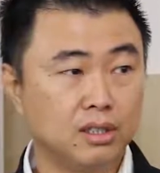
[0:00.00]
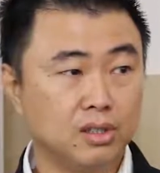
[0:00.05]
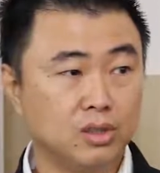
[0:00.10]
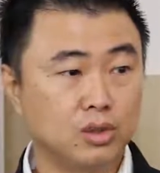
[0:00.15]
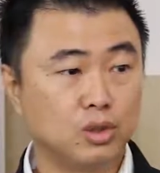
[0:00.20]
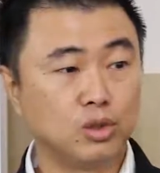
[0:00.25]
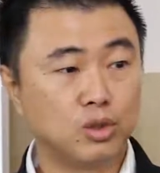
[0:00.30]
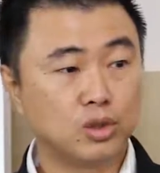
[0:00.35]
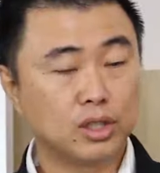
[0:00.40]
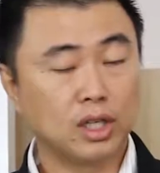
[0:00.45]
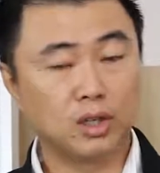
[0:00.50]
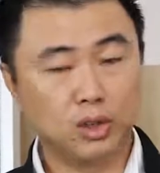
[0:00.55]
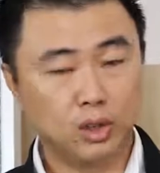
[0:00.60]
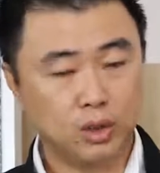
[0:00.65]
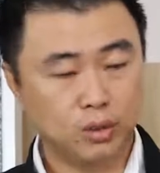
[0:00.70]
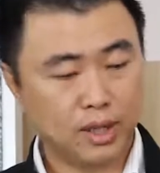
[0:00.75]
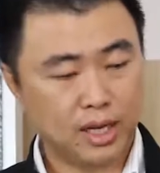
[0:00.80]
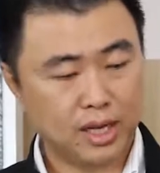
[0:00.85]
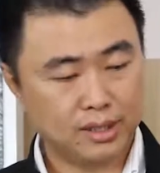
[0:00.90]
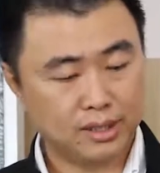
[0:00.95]
So just now
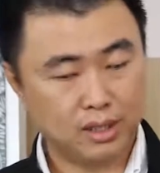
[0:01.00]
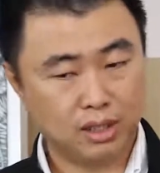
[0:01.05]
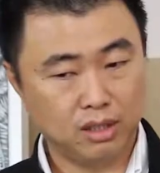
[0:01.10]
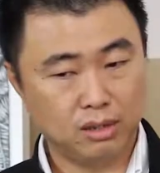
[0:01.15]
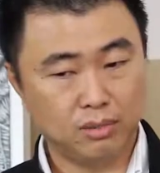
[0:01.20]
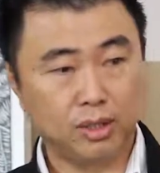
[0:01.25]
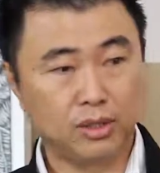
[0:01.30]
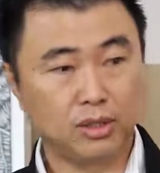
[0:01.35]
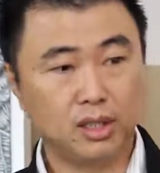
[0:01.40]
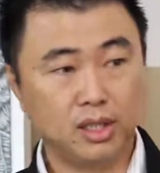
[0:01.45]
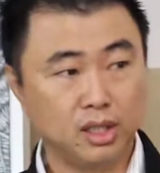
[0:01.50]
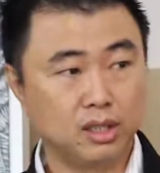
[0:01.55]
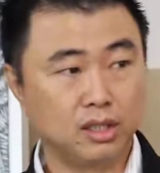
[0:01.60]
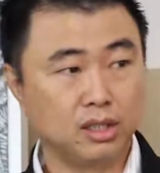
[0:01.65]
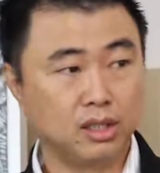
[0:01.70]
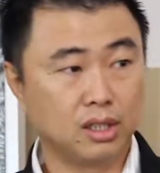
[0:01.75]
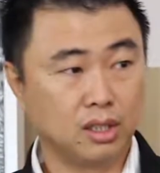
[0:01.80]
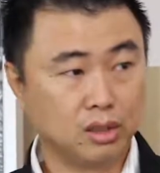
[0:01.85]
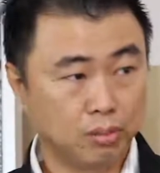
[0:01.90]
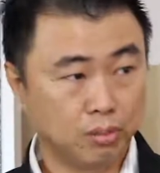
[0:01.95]
you were asking about the
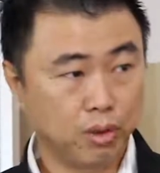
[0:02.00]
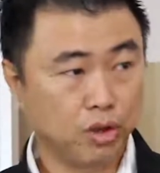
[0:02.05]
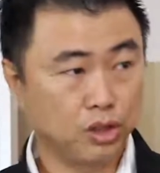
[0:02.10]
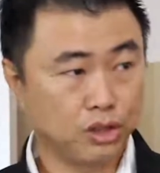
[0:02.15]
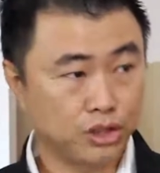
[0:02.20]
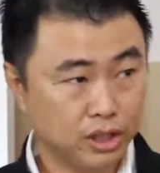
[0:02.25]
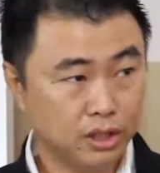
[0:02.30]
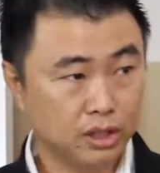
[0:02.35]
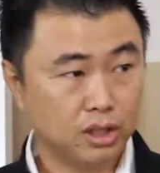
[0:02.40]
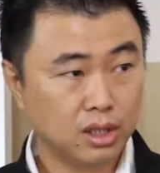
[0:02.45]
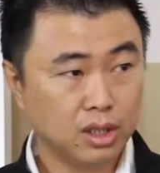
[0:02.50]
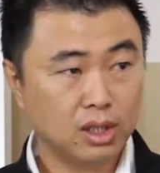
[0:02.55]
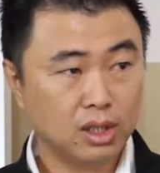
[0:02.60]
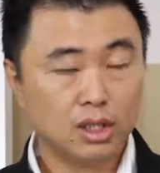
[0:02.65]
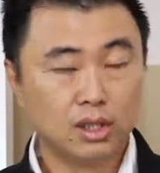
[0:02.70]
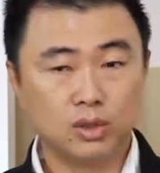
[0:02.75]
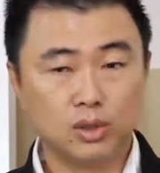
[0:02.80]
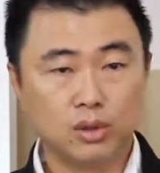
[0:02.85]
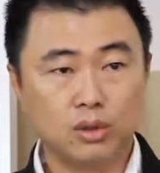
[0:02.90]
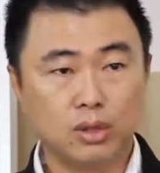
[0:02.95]
internal portion.
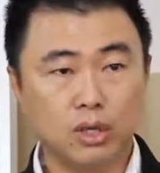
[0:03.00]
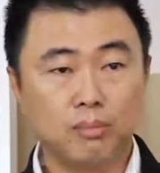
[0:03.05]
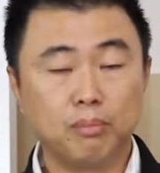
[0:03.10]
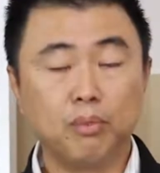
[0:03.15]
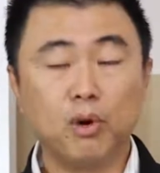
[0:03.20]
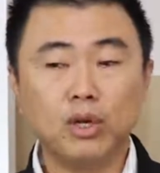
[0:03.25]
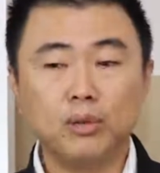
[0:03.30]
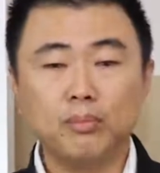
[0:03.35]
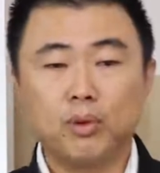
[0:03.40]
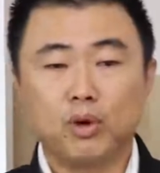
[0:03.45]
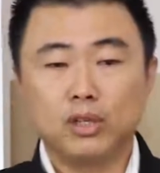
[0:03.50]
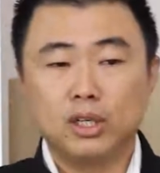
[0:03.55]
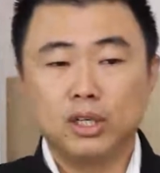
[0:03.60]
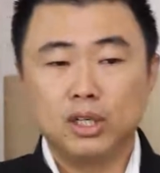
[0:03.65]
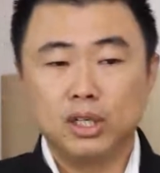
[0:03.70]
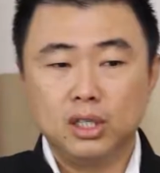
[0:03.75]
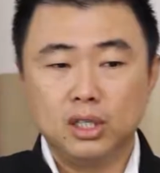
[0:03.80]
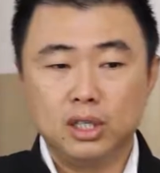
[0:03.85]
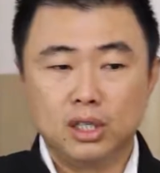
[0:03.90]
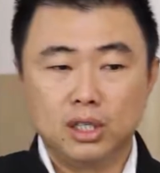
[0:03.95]
So more
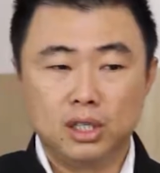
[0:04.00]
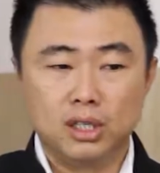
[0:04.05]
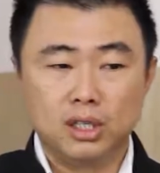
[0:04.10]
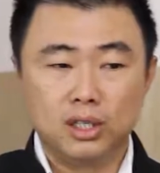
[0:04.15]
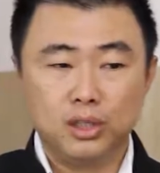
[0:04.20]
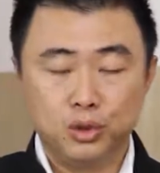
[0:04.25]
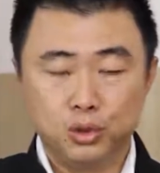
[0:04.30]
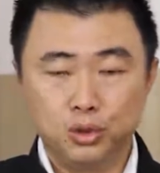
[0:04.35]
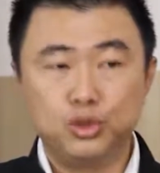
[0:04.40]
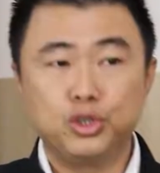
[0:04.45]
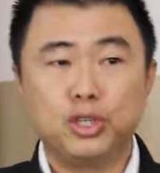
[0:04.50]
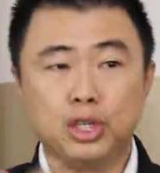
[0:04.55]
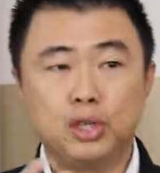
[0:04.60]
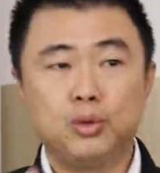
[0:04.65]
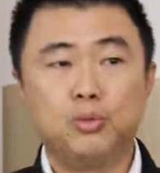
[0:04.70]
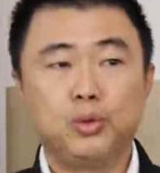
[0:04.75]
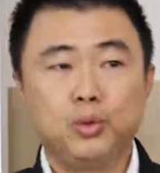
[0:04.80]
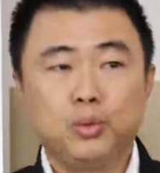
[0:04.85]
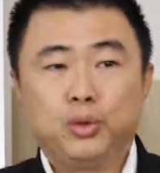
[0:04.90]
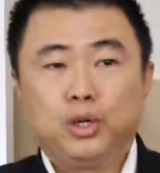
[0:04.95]
importantly, usually
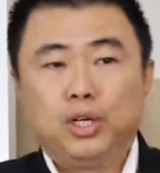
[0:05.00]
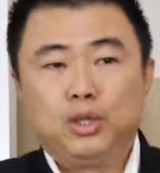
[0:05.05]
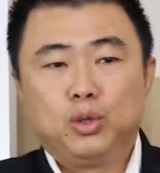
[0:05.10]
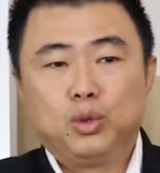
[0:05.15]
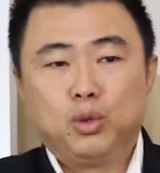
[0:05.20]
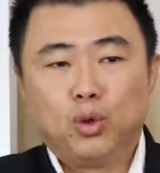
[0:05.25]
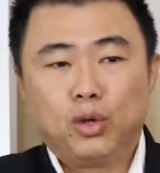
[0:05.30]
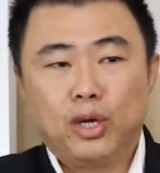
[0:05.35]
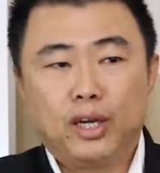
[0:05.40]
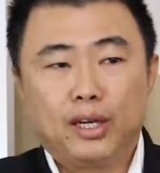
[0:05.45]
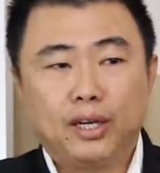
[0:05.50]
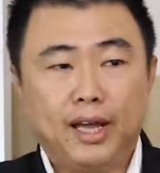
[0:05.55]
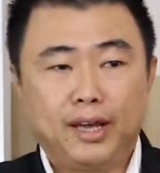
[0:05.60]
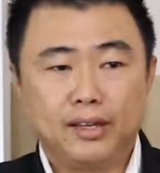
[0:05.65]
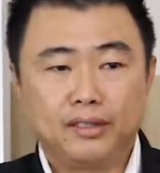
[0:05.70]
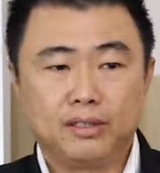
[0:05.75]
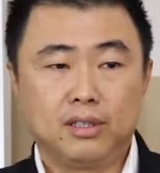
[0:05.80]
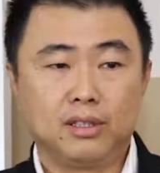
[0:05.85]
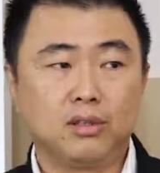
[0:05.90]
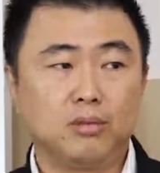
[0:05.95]
we need to look at the
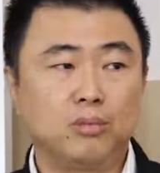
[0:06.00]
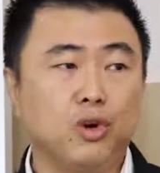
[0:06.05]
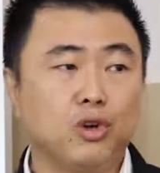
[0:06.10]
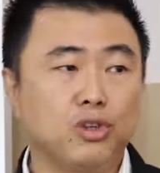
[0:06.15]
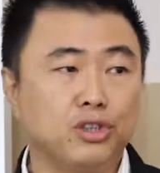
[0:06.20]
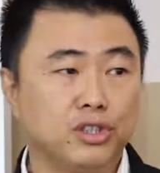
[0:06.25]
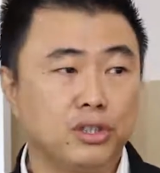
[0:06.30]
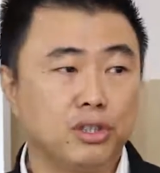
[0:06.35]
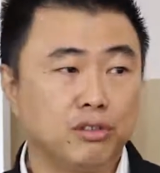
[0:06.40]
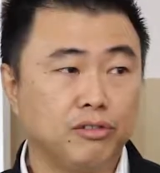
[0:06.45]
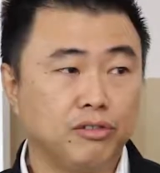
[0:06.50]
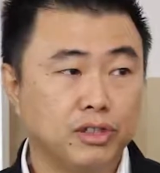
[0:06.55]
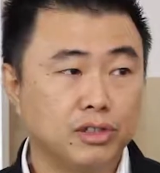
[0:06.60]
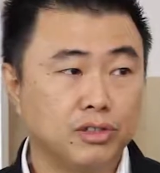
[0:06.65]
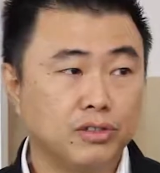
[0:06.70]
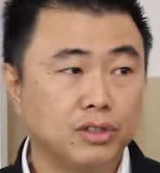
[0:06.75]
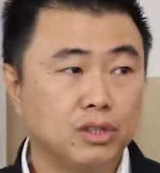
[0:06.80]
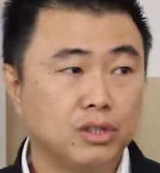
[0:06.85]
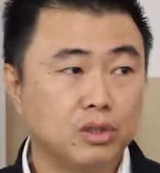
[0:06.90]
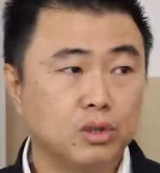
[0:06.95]
external portion of it.
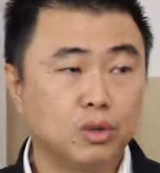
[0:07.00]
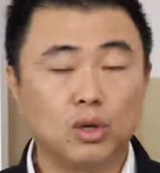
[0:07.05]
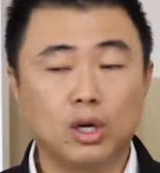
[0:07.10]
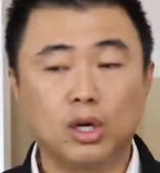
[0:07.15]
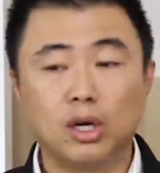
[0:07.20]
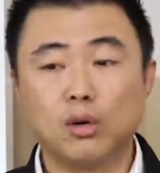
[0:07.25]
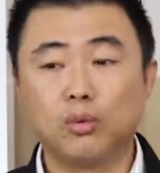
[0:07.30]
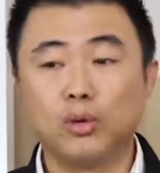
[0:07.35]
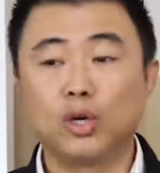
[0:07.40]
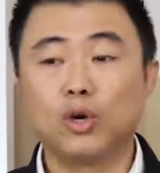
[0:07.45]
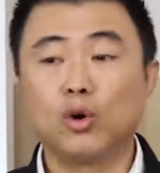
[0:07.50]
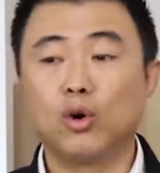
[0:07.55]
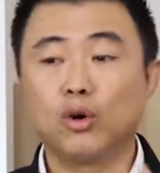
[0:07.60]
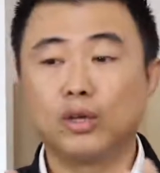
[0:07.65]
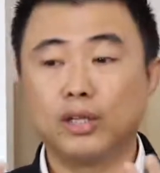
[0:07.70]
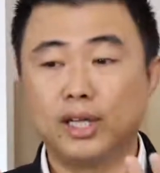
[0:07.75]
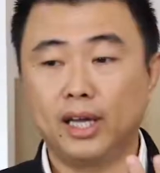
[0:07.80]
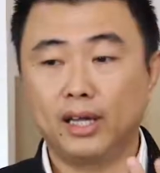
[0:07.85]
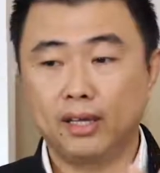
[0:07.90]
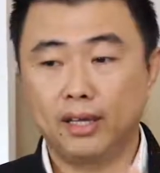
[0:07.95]
So we
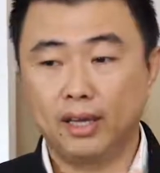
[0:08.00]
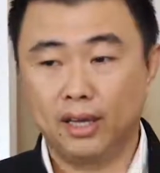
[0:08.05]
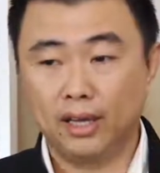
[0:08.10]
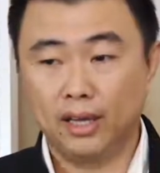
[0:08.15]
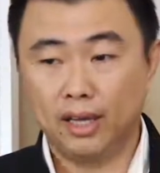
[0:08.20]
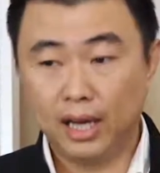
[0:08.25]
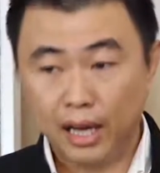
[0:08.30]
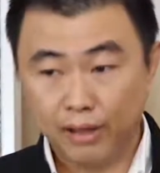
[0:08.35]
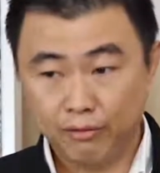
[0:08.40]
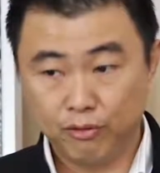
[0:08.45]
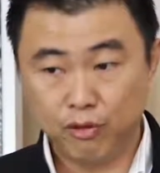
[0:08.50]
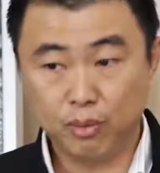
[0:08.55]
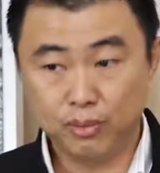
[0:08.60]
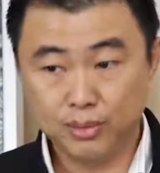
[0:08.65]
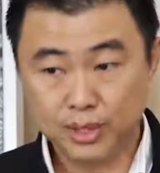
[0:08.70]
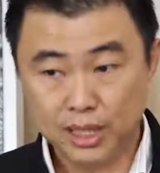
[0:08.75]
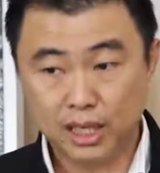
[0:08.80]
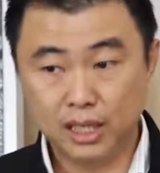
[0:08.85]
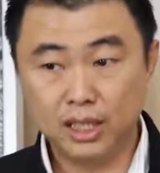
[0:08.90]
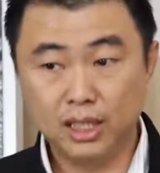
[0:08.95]
call that a
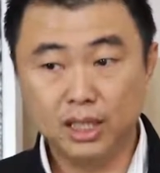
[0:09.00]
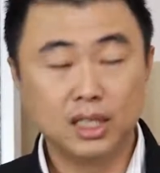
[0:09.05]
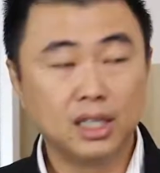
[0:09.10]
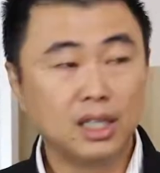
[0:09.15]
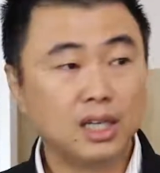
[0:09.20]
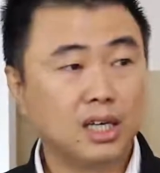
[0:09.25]
landform study.